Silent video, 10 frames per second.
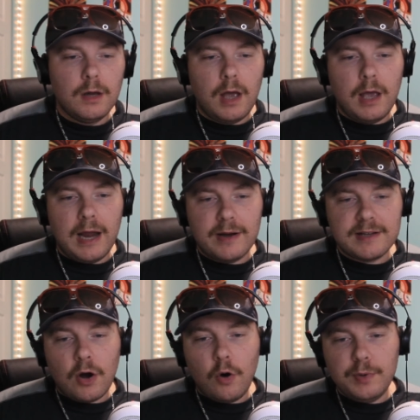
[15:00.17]
Anyways,
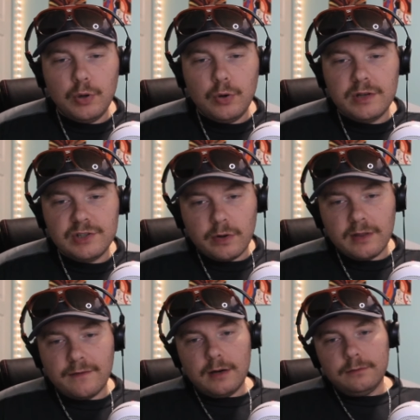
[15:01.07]
I hope you enjoy the
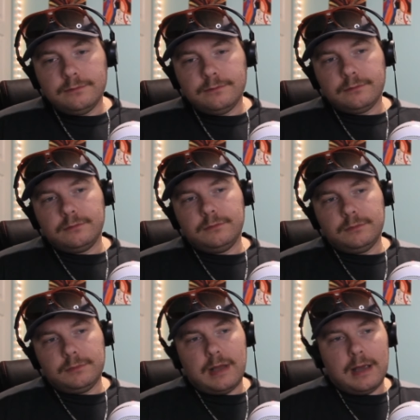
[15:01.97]
video.
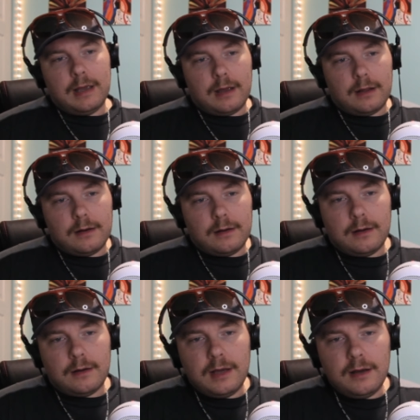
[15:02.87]
And
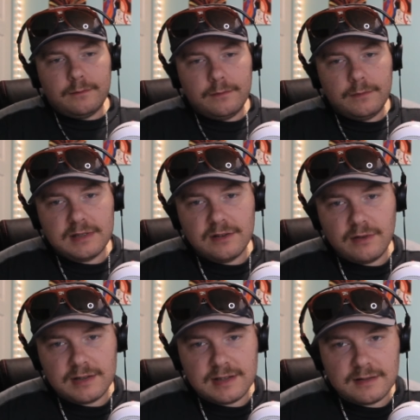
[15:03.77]
yeah, it's
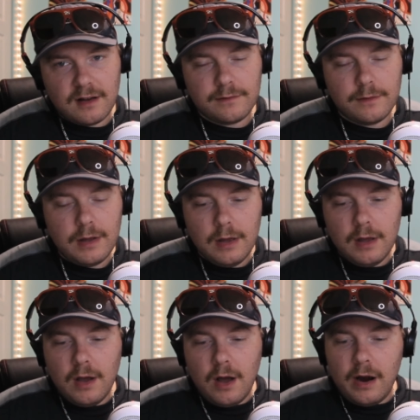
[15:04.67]
interesting stuff.
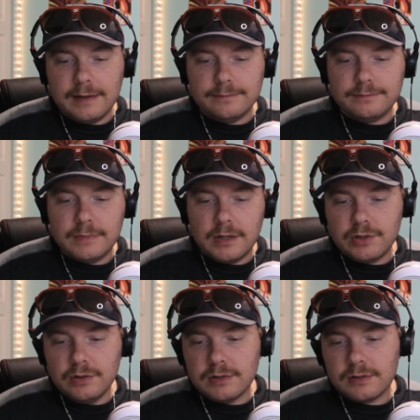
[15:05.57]
All right.
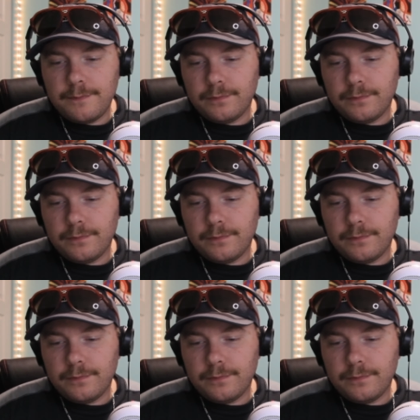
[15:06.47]
Tschüss.